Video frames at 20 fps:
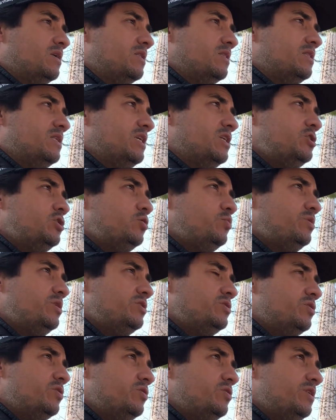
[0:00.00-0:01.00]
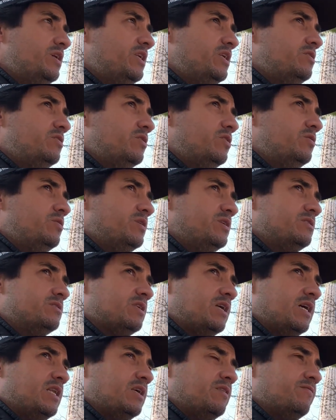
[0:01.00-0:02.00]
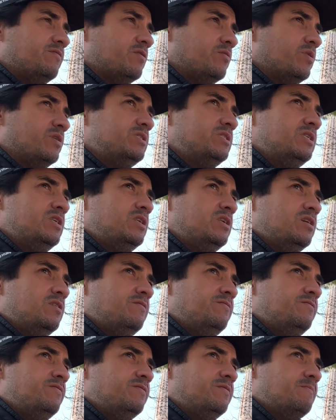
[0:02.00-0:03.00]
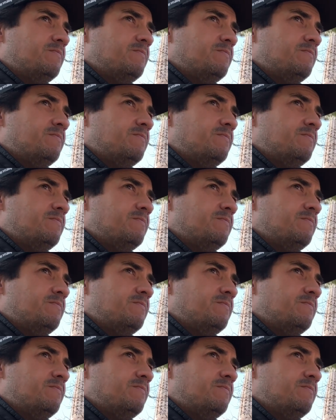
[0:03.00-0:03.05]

the issue with the circulating load is that if there isn't enough